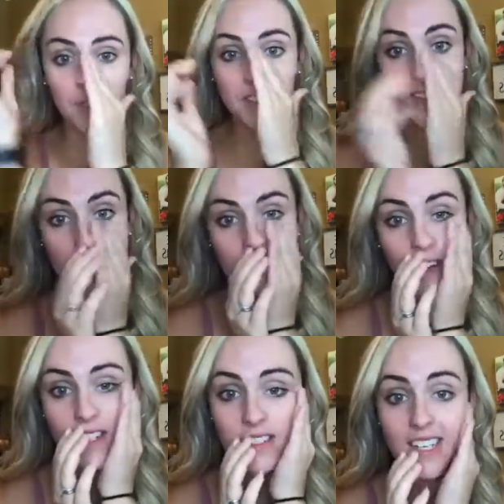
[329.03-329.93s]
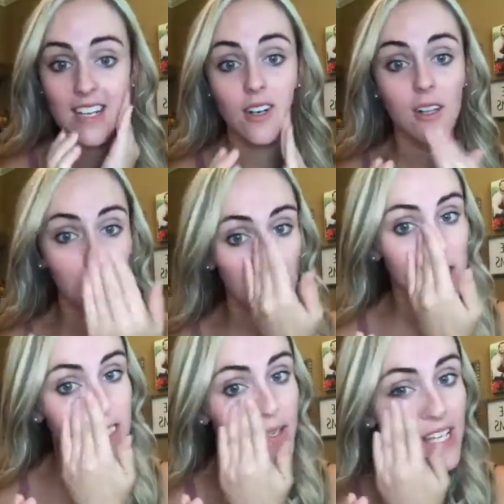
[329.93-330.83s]
this is not at all.
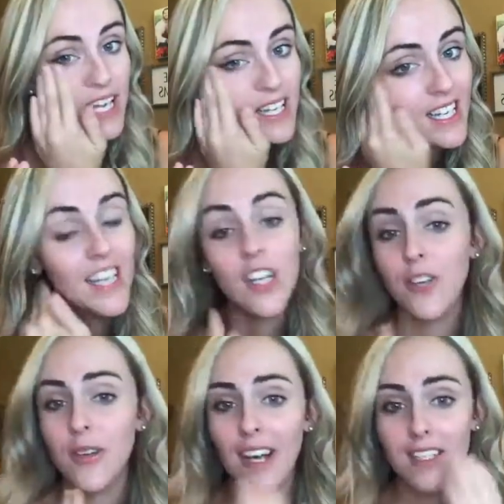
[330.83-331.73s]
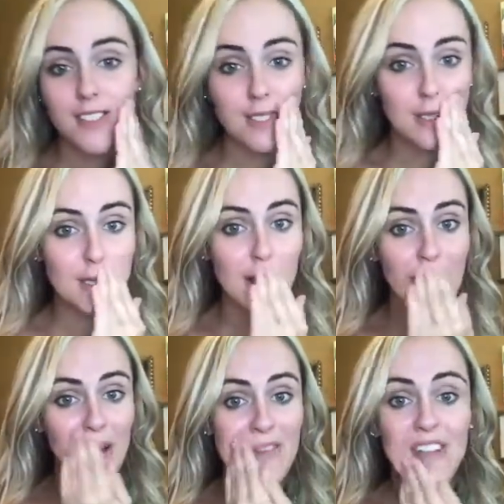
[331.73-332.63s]
So again, you could actually just
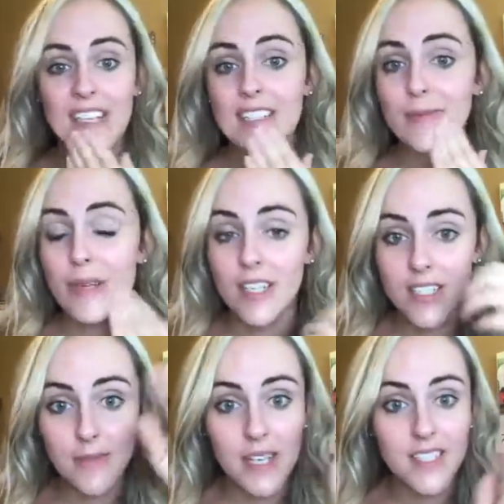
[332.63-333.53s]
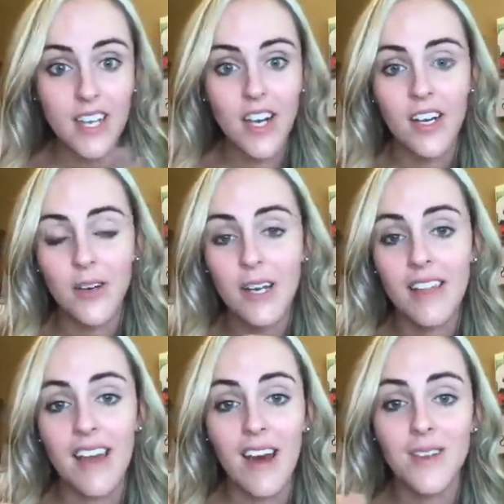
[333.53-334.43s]
like finish, put on some mascara and go out
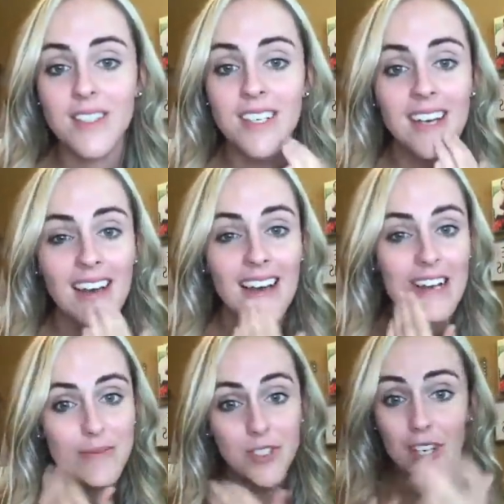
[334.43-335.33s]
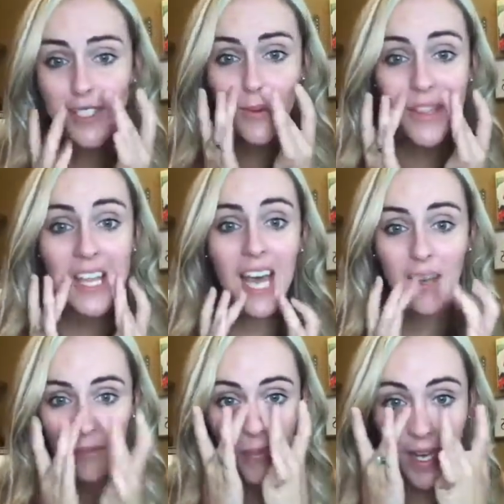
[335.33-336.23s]
of the house just with
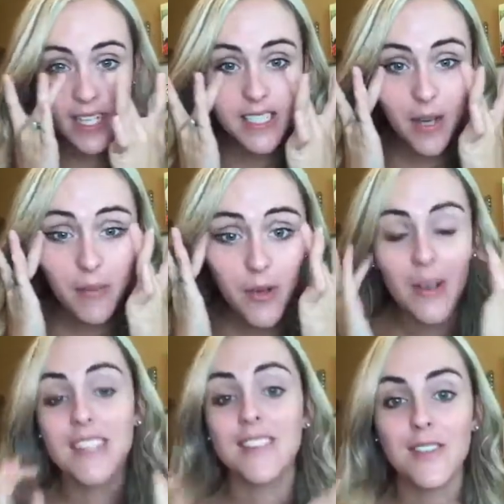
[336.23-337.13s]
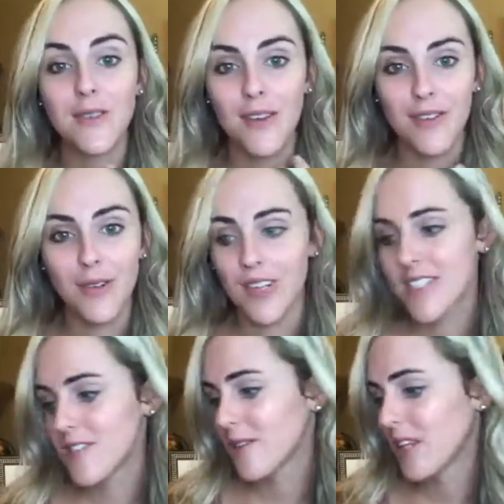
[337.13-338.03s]
that, but I'm going to, of
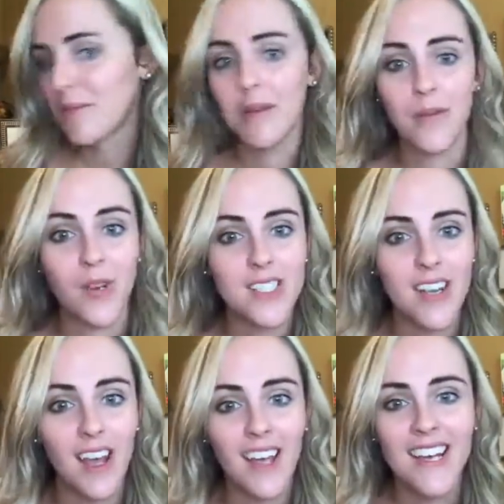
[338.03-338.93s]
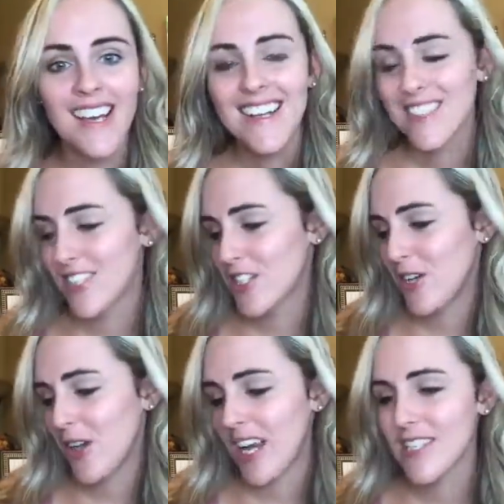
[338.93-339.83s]
course, do a little bit more today to show
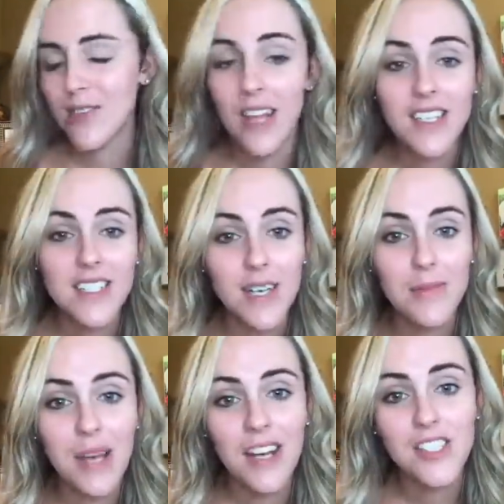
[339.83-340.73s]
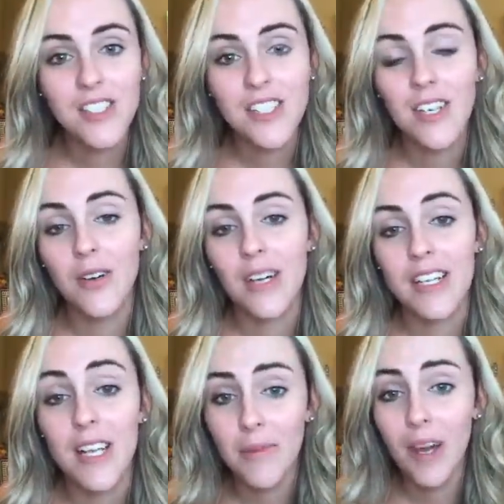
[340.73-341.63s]
you guys. So next I'm actually
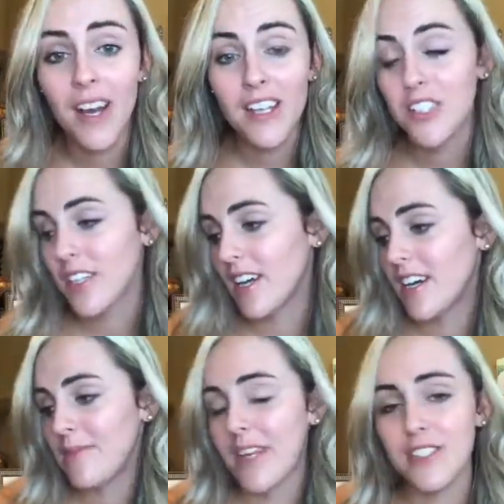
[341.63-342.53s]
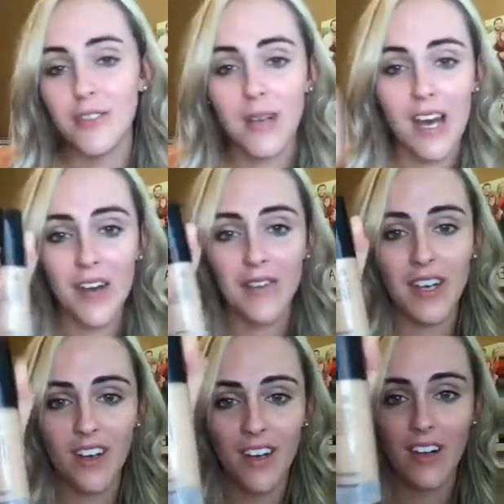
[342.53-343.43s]
going, and I'm not actually, I do have
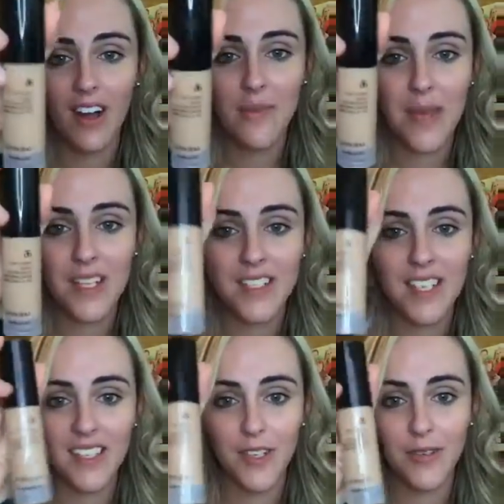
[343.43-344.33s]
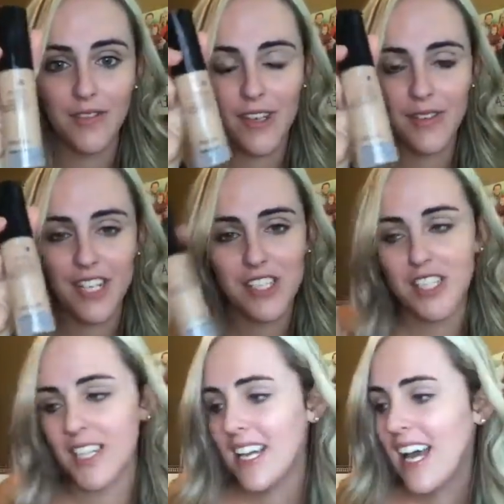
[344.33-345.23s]
our amazing liquid
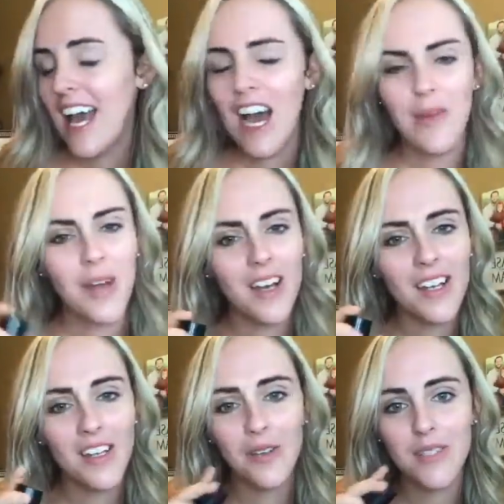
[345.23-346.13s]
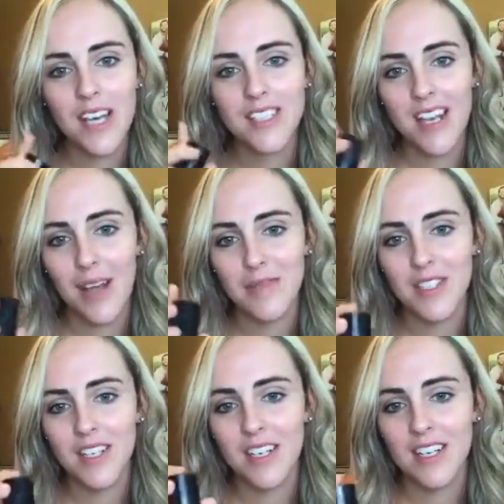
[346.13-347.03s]
foundation. I'm not gonna use that today. I'm
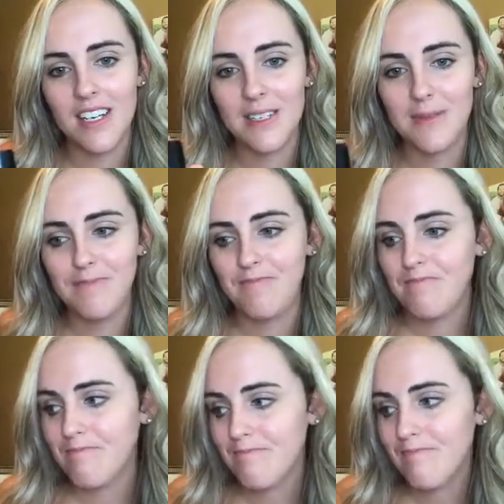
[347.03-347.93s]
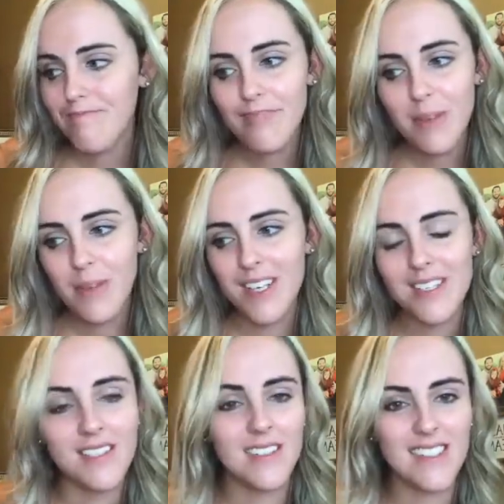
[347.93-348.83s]
just gonna,
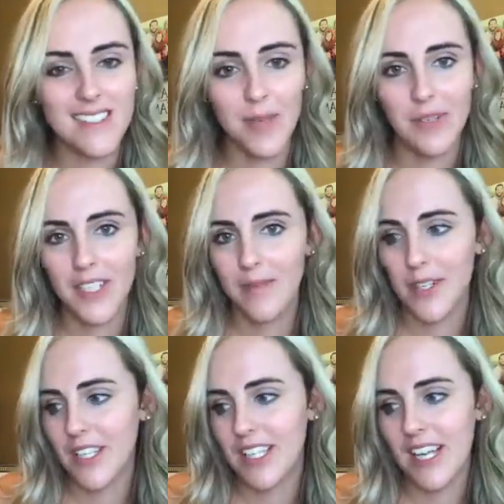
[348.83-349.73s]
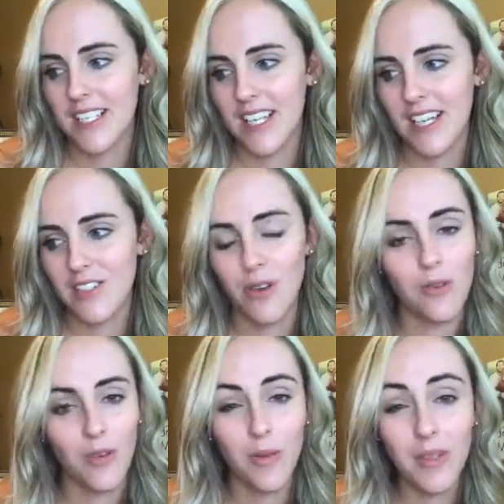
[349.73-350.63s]
because in the summertime during the days, I
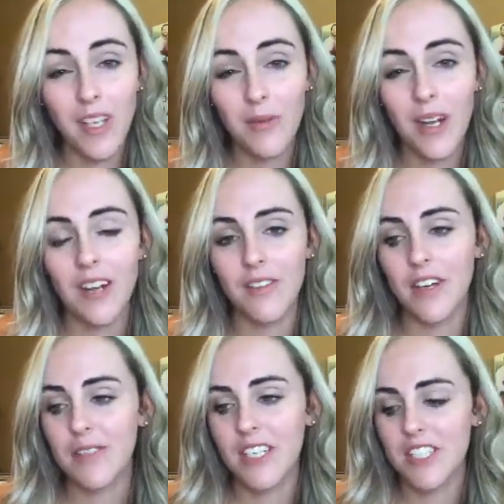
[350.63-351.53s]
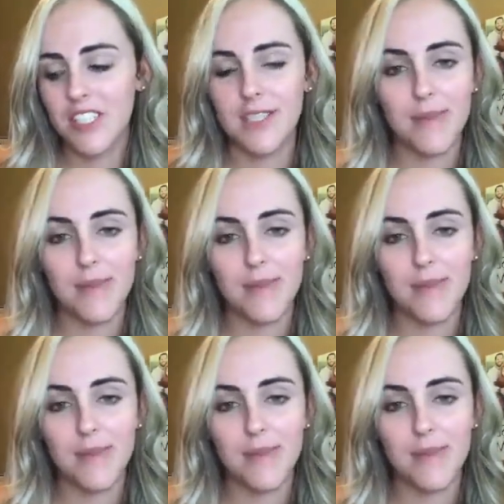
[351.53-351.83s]
don't normally wear the foundation,